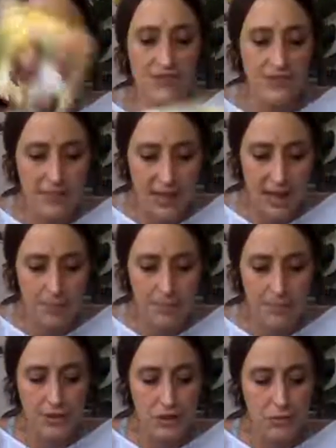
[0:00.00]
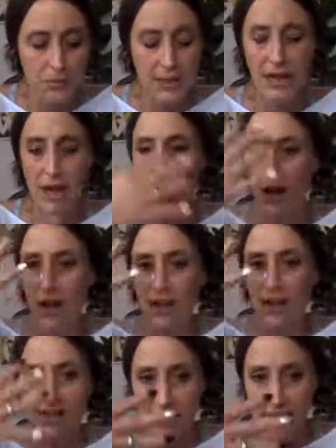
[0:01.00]
or of depth. Look
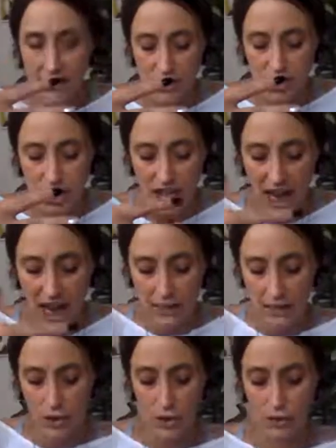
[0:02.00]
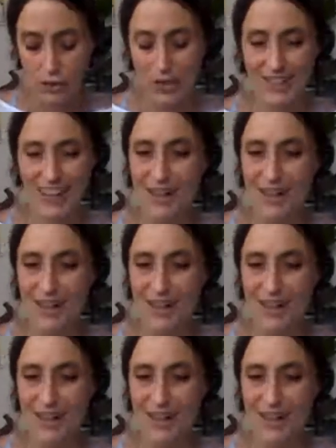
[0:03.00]
beyond that shallow.